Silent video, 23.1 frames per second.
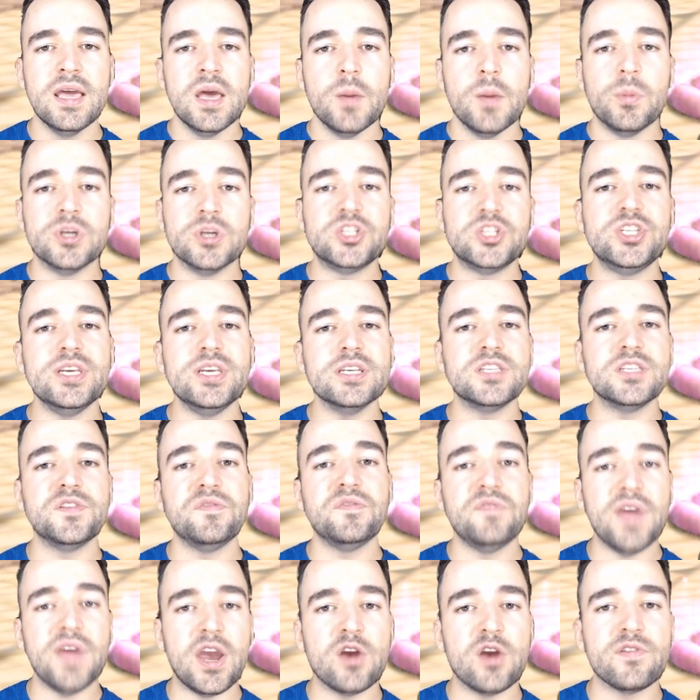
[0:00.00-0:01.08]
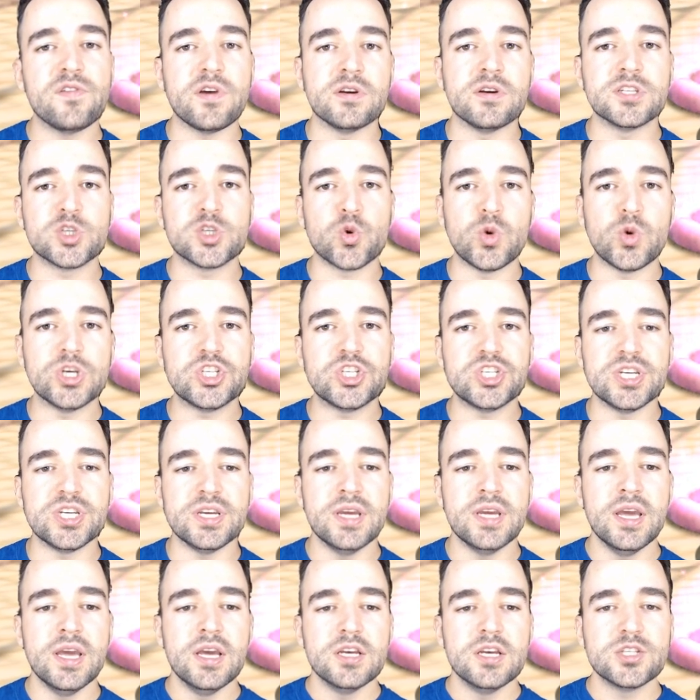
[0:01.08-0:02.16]
but she is very
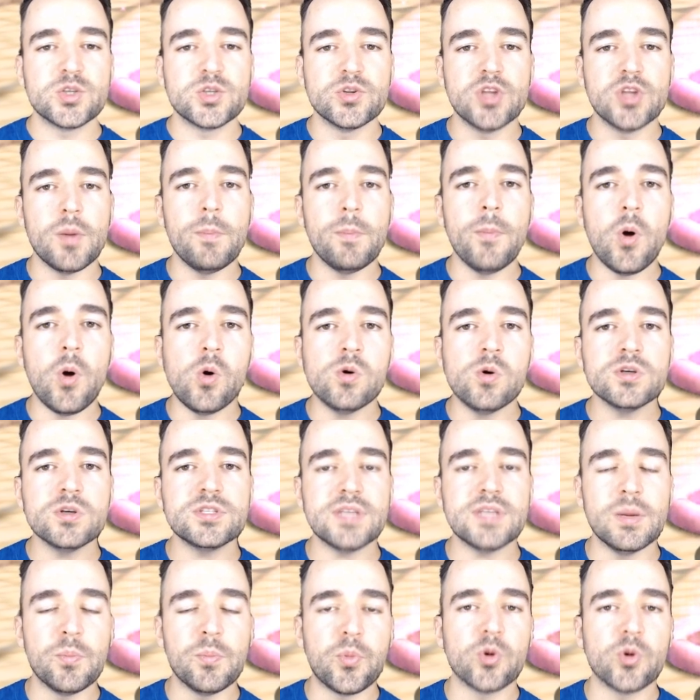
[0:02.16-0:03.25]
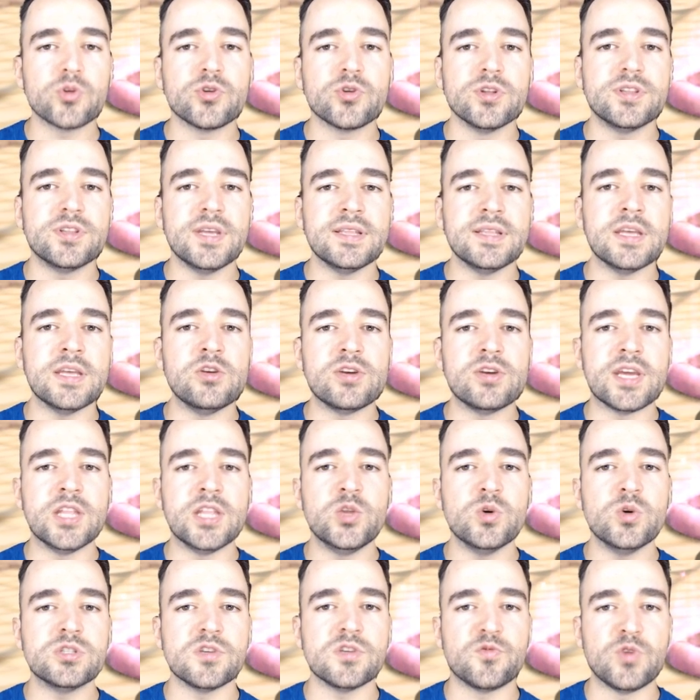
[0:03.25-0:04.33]
squishy. So the most important thing that you can
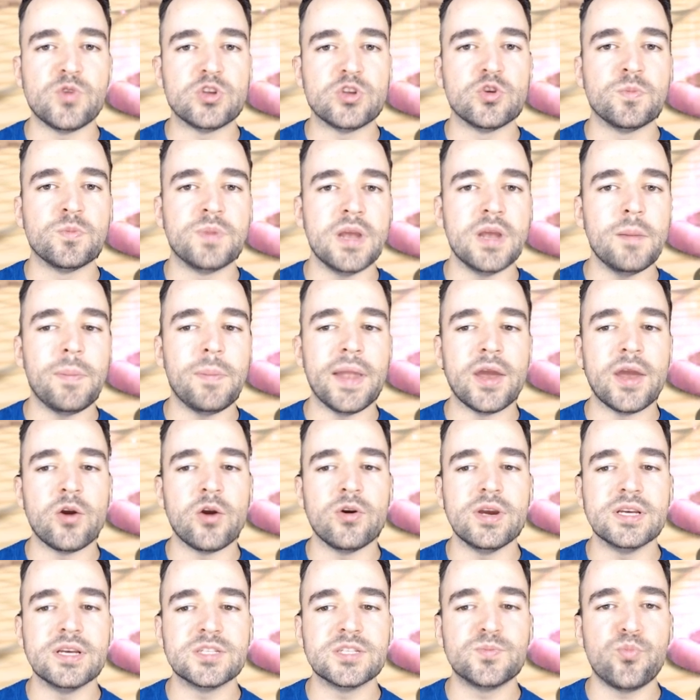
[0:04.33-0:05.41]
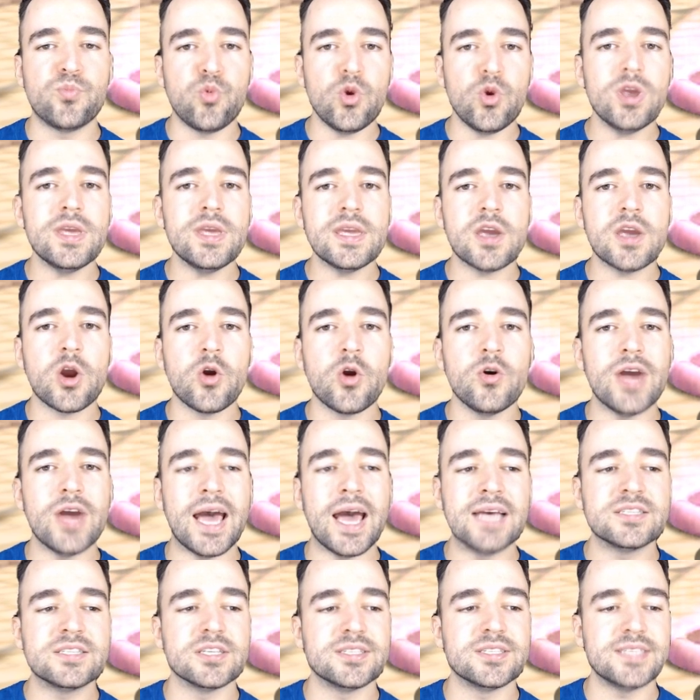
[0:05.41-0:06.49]
do as a free-to-play player is bringing her
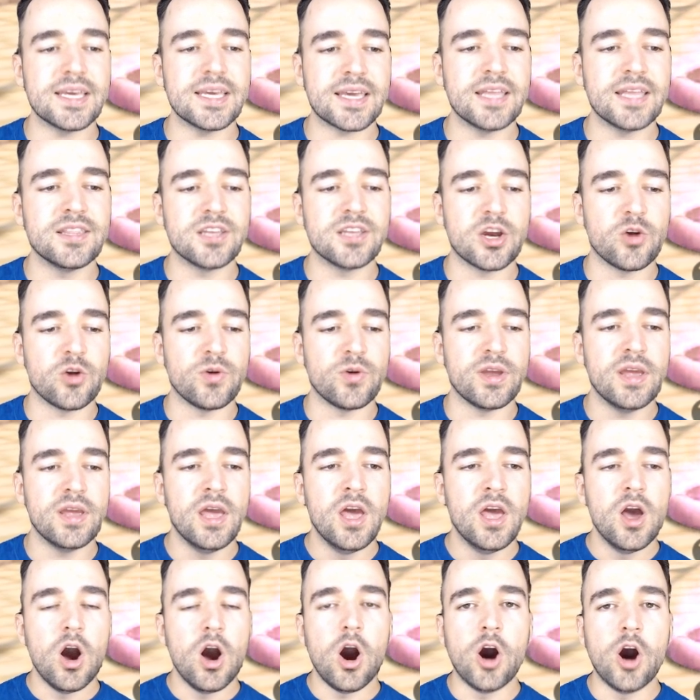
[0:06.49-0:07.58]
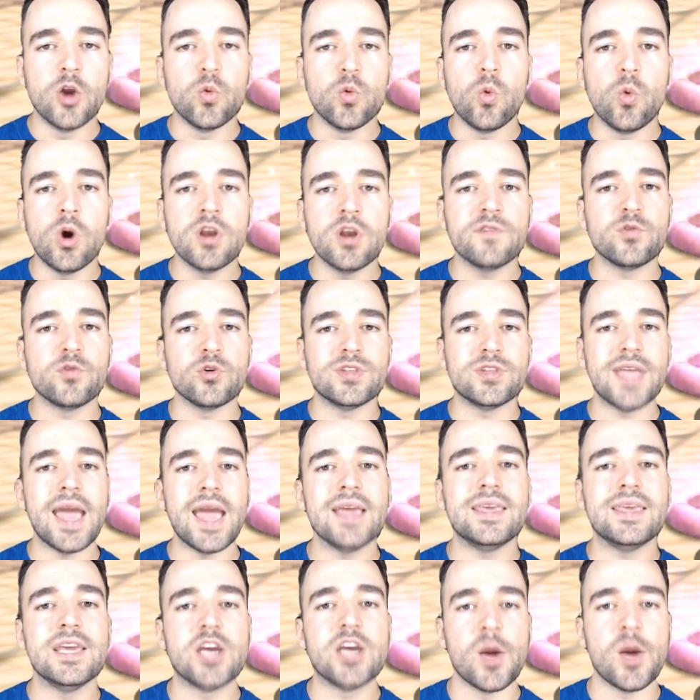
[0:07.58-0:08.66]
as a secondary on one of your
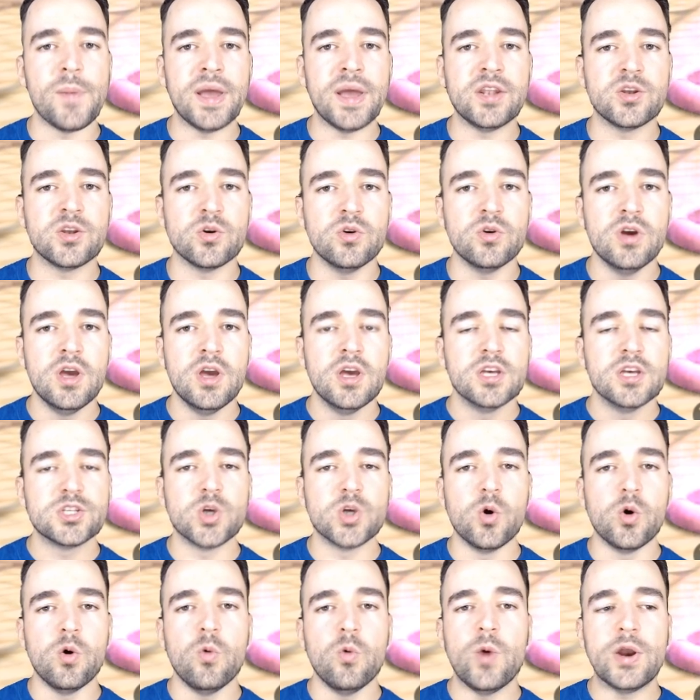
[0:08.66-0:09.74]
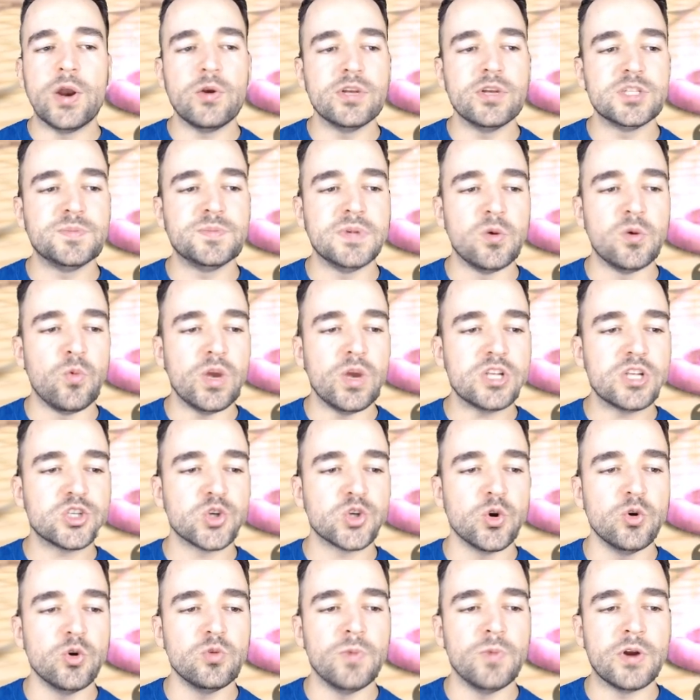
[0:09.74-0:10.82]
tanky commander. So whether it be
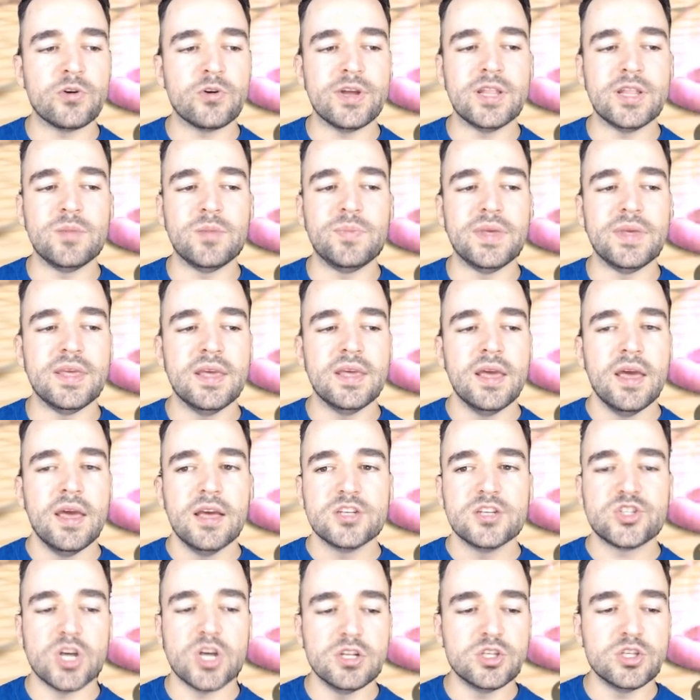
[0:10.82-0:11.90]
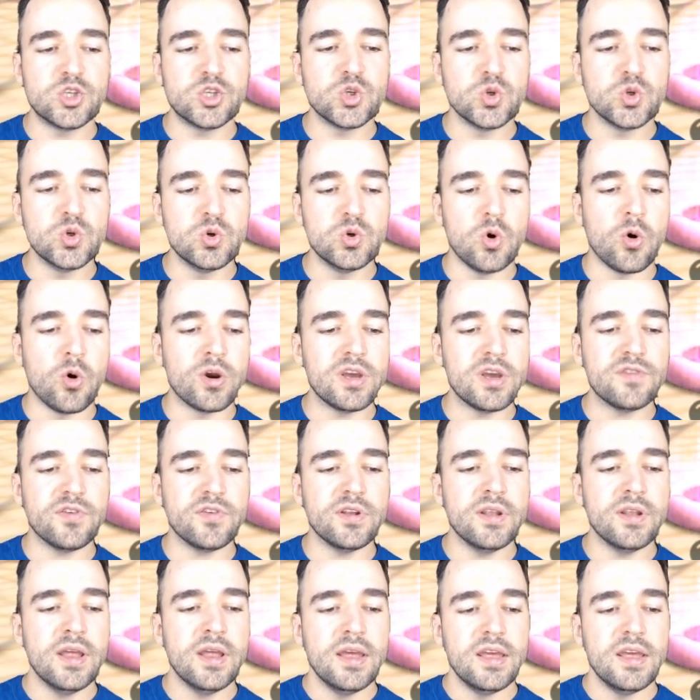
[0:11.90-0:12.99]
Richard, whether it be Sun Tzu, or even if